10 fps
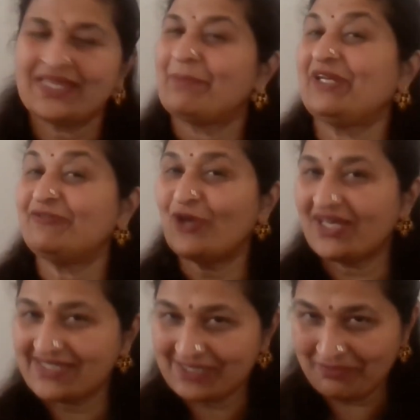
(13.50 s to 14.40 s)
But if you
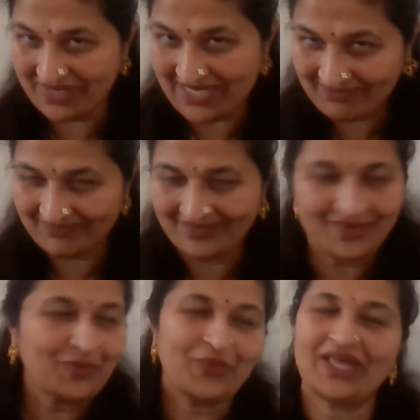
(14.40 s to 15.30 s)
ask me,
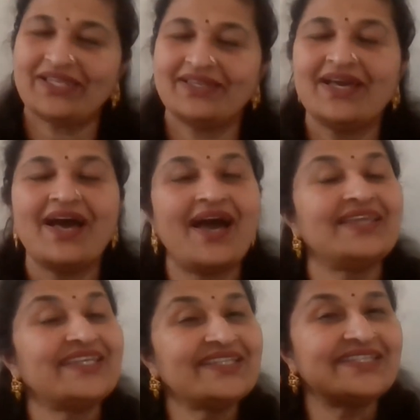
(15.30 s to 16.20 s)
well,
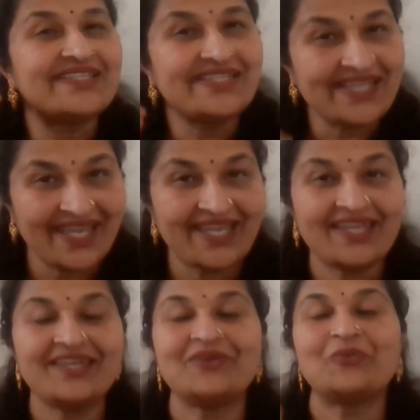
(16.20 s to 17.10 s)
I think the
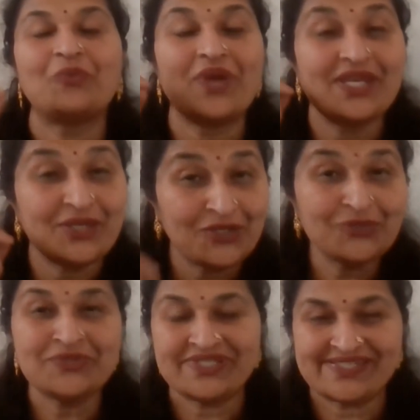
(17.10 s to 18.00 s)
day when
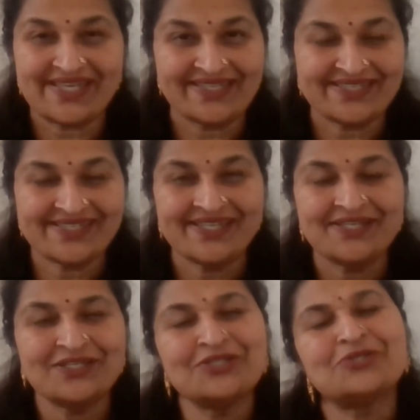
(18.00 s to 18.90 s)
you decide
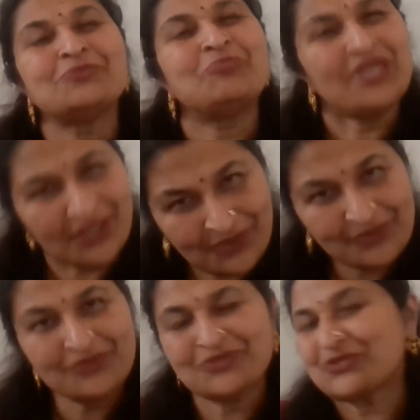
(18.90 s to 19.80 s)
to be
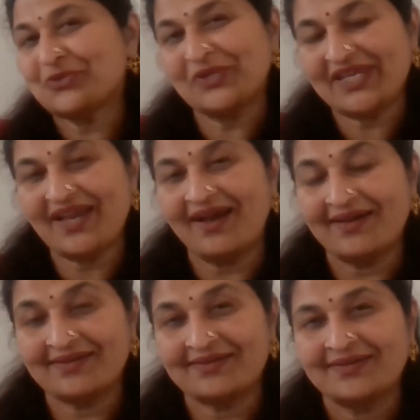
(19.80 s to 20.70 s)
who you truly
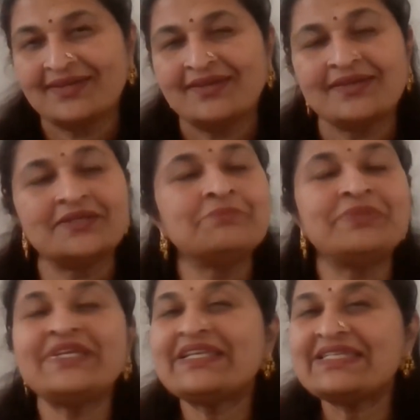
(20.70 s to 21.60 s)
are,
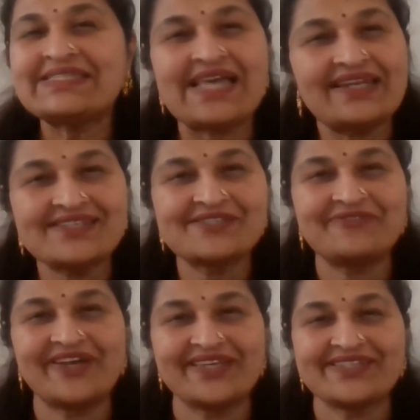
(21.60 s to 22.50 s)
completely
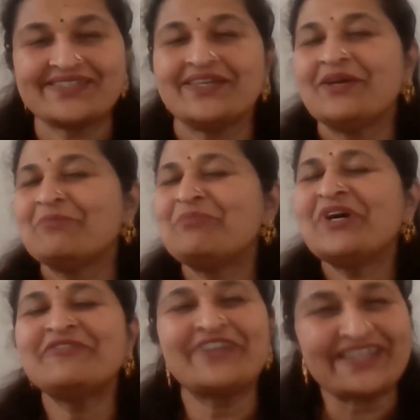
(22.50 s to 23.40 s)
satisfied,
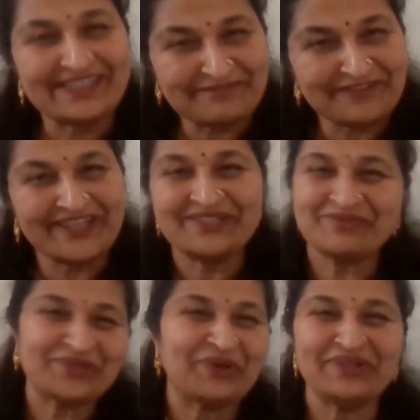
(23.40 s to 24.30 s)
perfectly fine
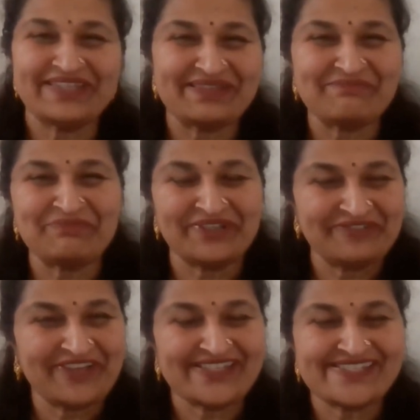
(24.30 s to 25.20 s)
with all the
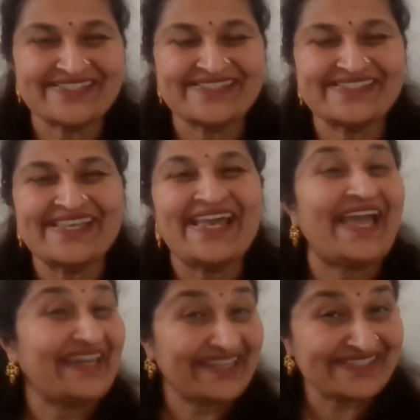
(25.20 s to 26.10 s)
imperfections,
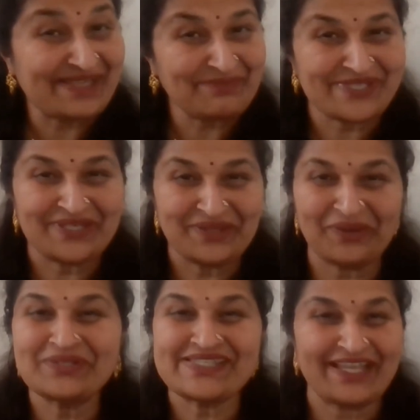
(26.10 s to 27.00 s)
and accepting
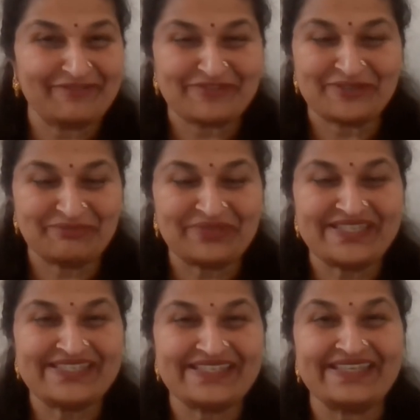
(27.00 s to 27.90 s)
yourself
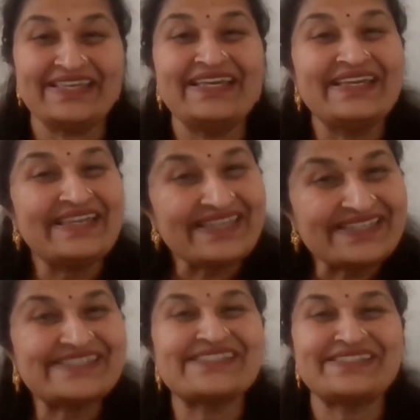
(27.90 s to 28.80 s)
completely,
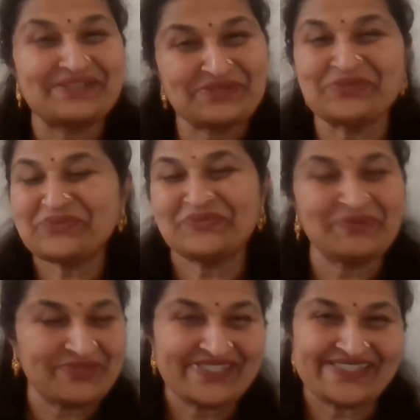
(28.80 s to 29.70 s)
is the true
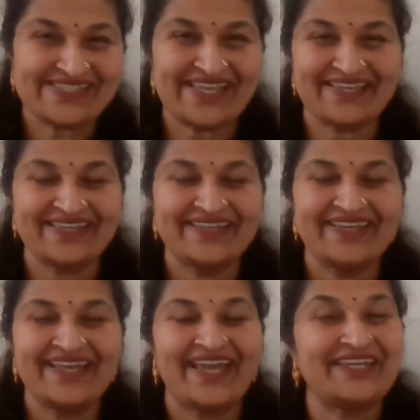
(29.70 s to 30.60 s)
Women's Day.
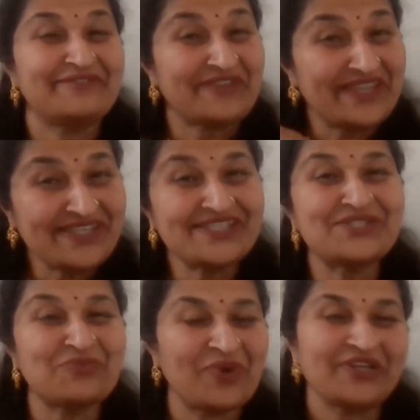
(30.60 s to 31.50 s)
And if
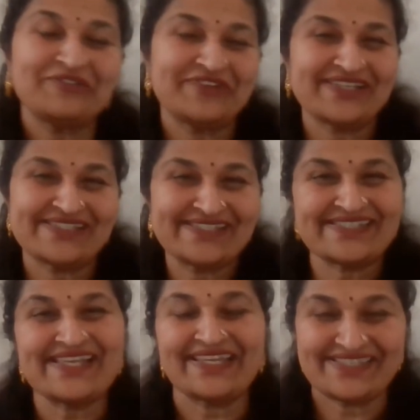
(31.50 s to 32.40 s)
each one of us
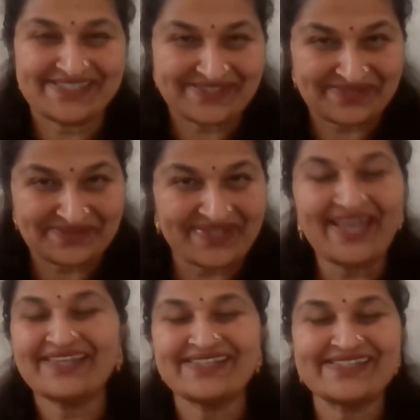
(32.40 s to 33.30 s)
decides to do
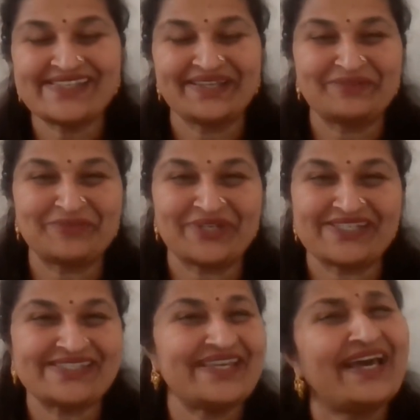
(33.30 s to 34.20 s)
that and
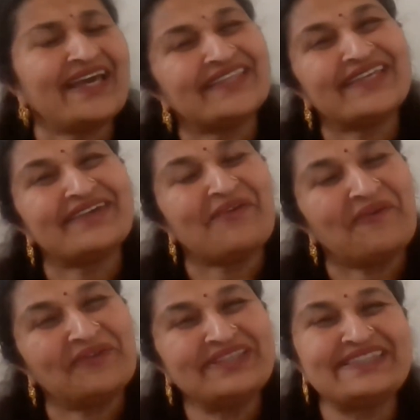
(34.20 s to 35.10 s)
celebrate, I think
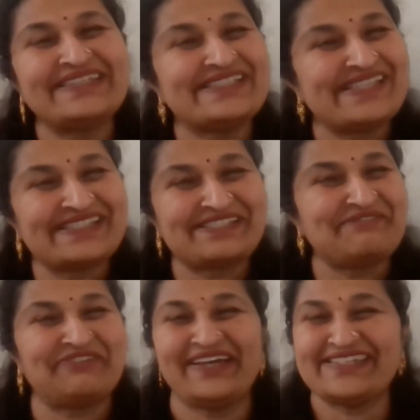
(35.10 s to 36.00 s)
all
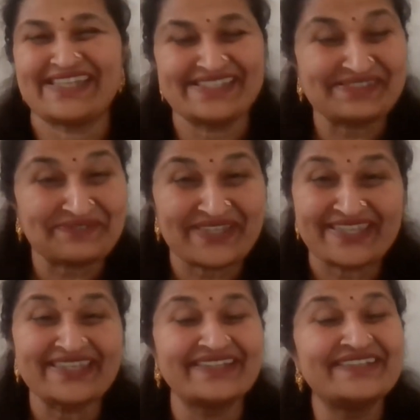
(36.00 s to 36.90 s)
365 days of the
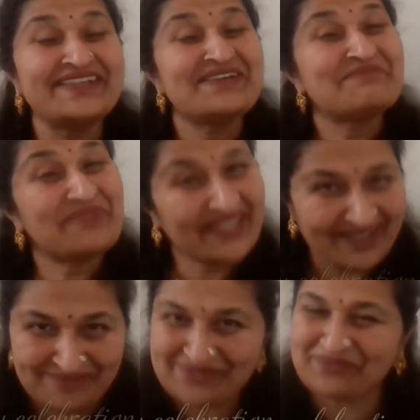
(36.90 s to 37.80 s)
year
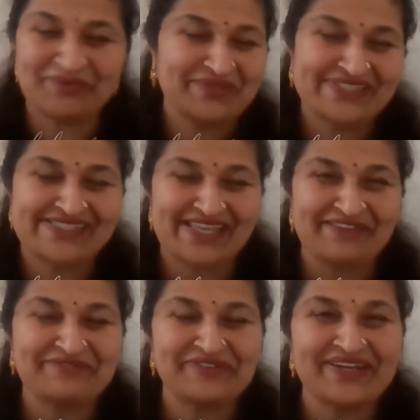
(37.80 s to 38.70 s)
becomes Women's
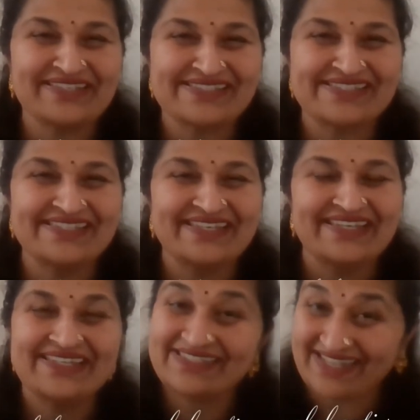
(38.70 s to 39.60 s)
Day for us.
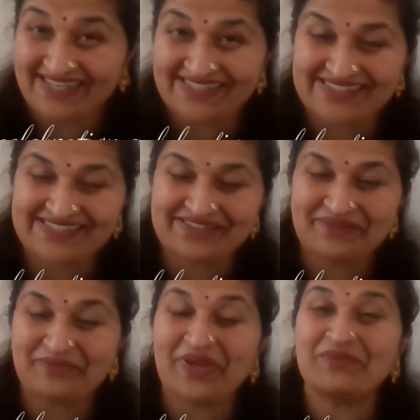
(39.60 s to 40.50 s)
Days
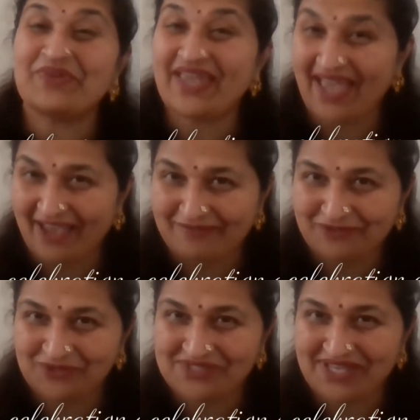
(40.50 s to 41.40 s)
when we have
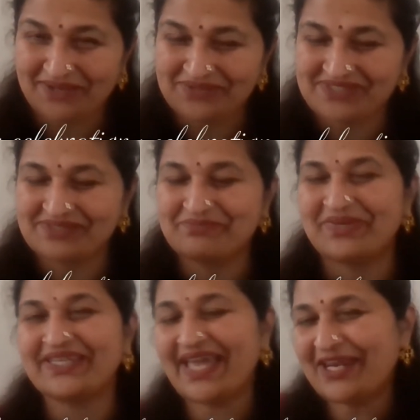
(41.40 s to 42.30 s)
those doubts,
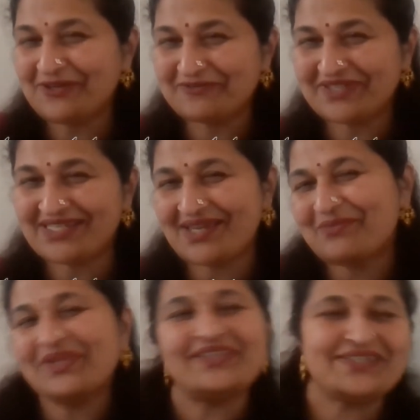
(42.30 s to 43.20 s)
by the end of the
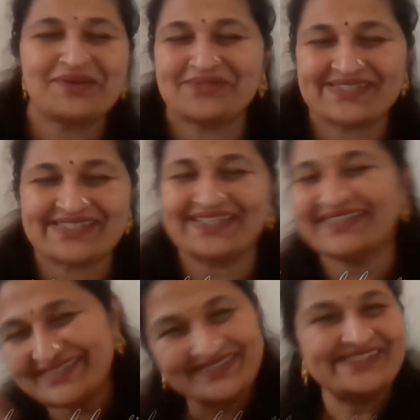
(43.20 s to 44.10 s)
day, when the doubt is
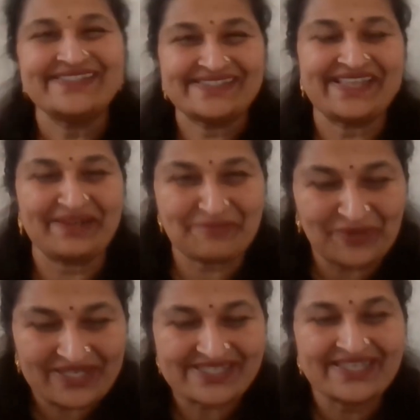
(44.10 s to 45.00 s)
cleared,
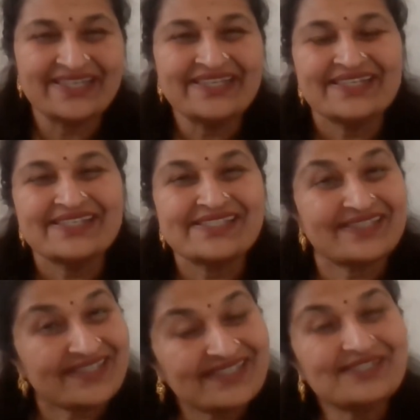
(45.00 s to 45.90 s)
celebrate.
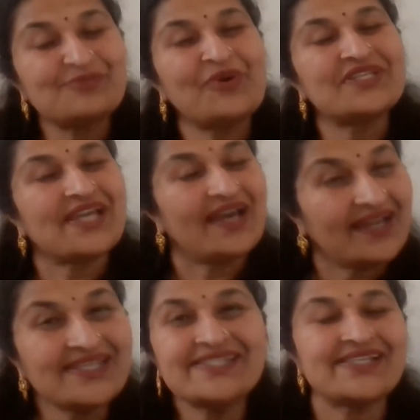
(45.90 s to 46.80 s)
So, this is what
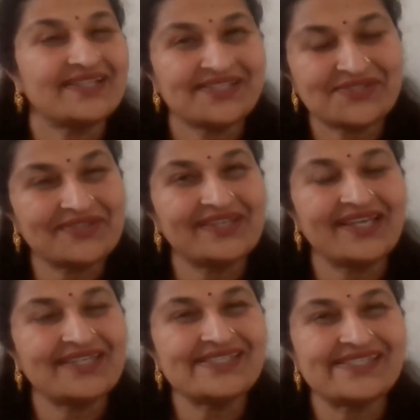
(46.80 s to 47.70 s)
I started
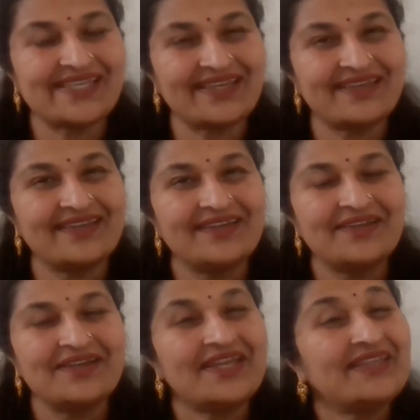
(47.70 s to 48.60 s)
realizing
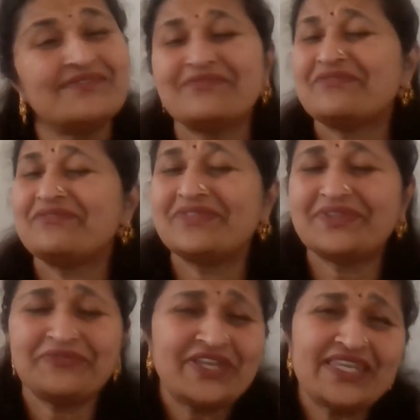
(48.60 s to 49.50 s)
in
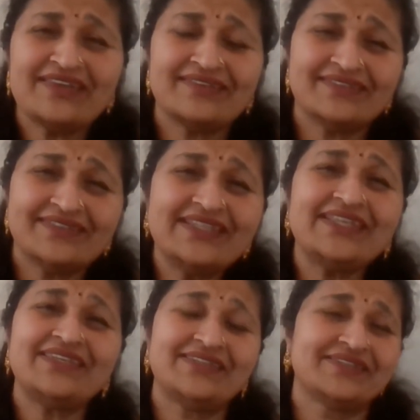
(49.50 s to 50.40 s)
the very
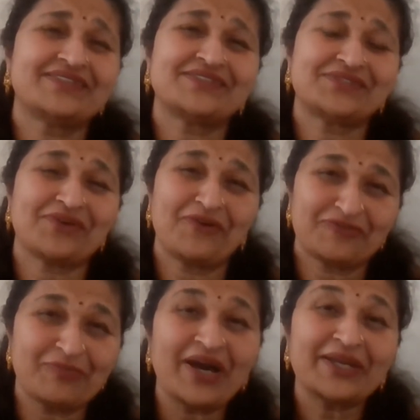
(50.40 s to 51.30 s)
early years
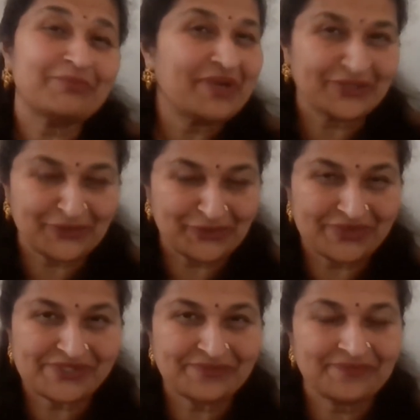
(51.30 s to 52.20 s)
of my
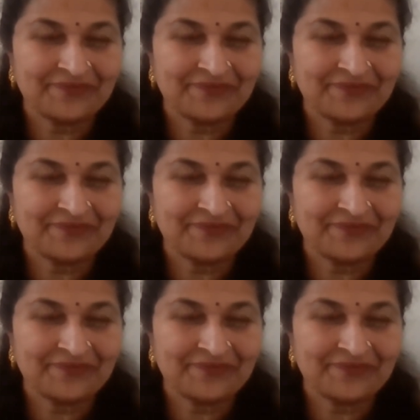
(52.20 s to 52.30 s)
motherhood.